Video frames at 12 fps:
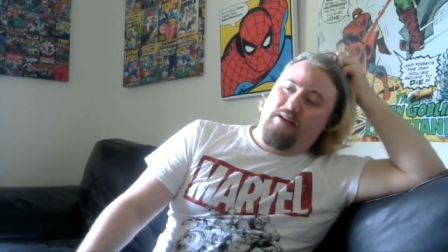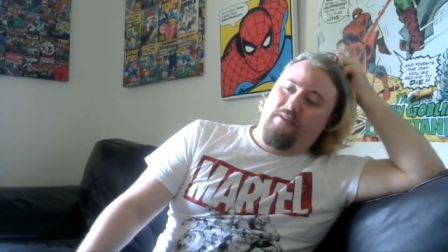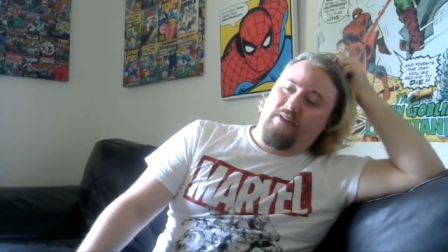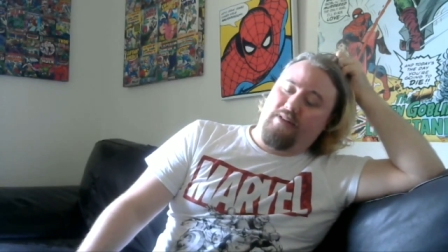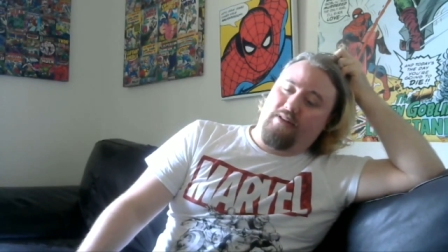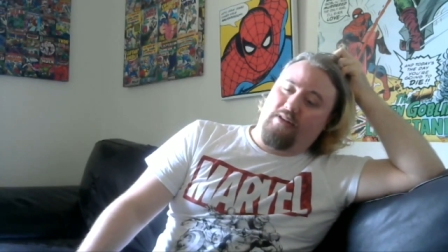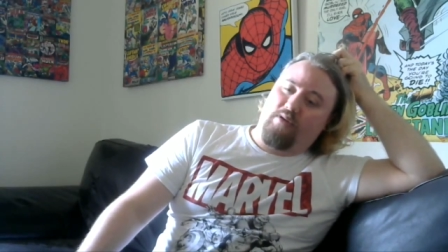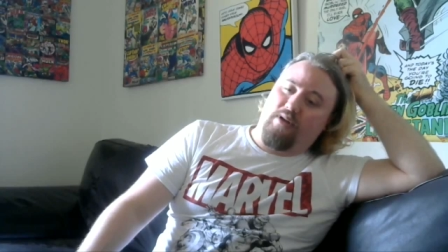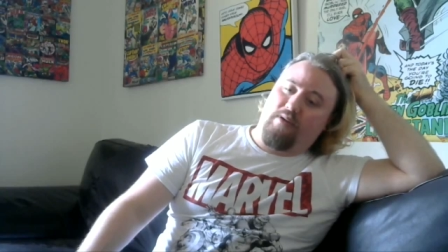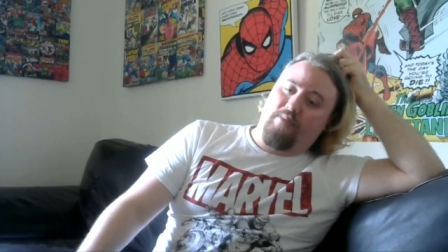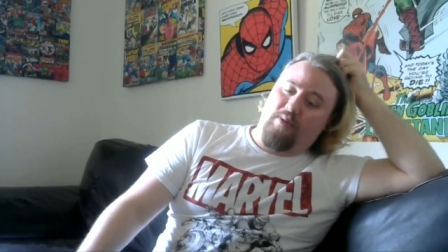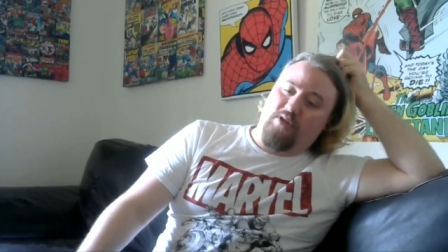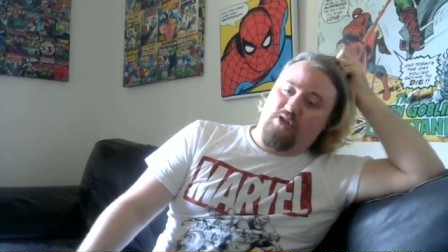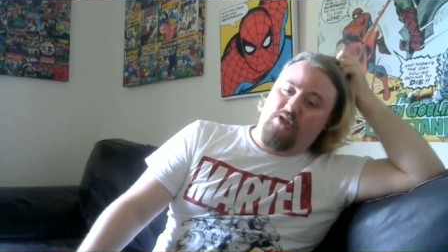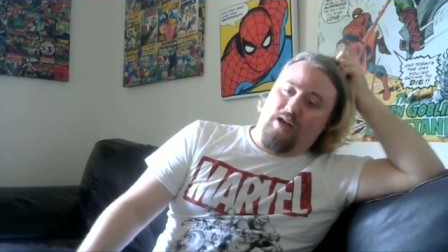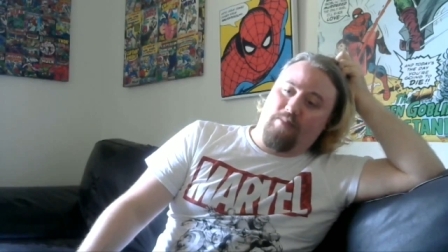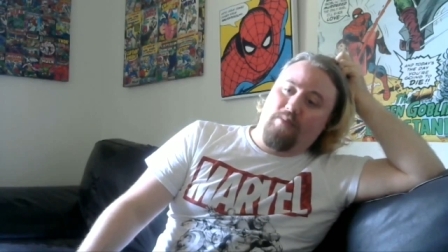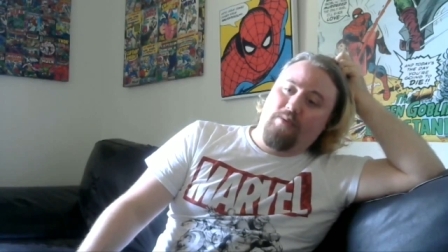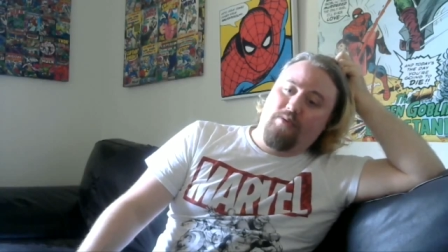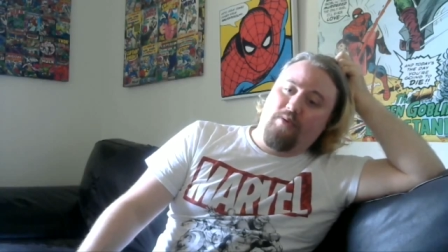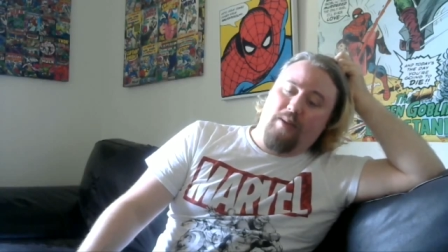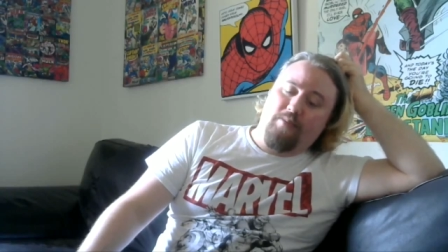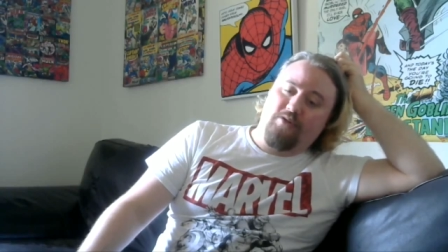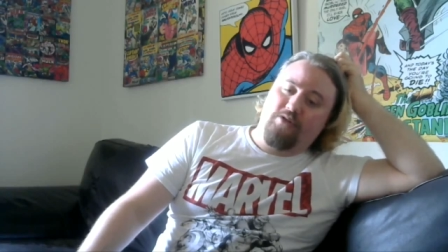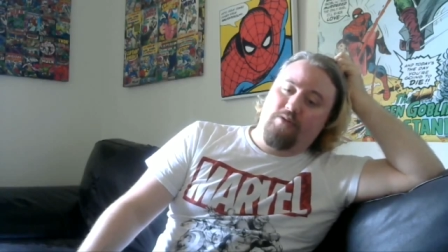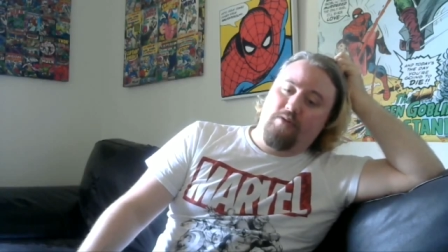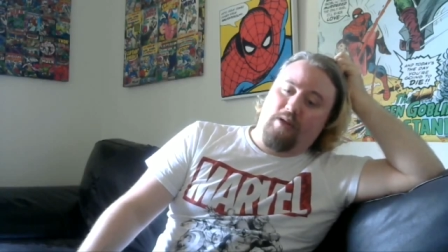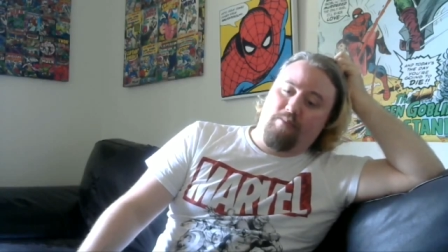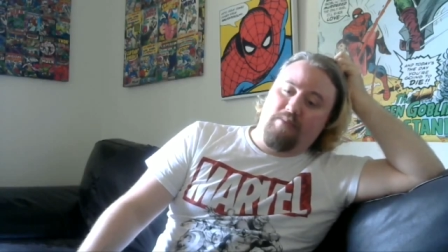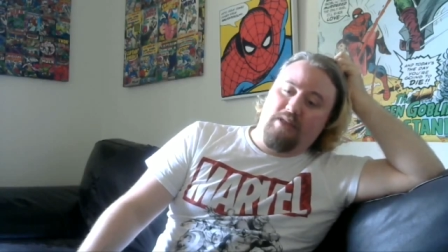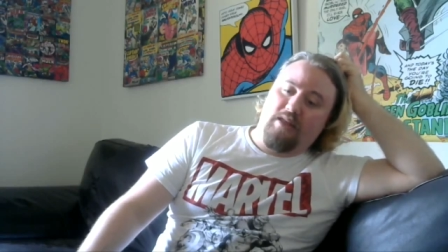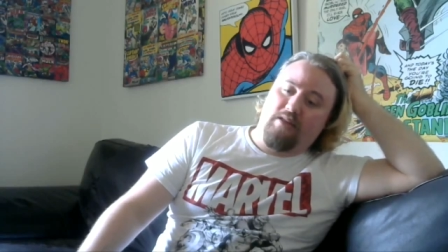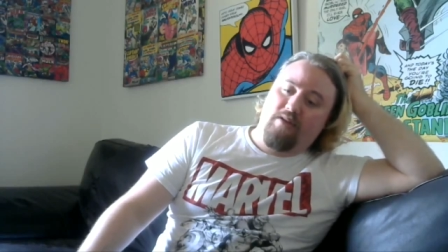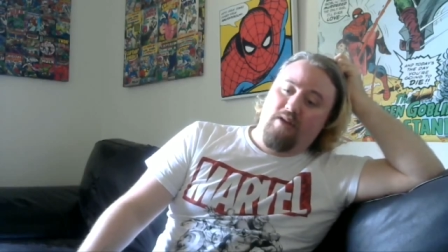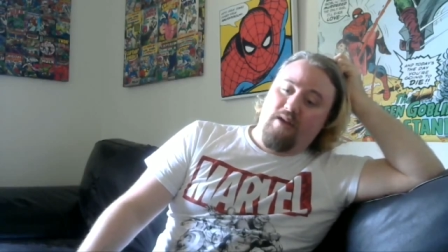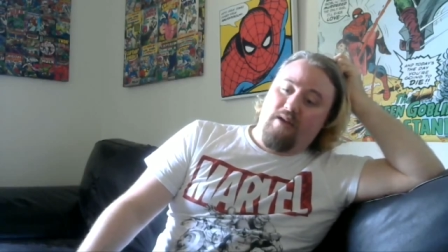They felt like they could have pretty much jumped to episode, to like minute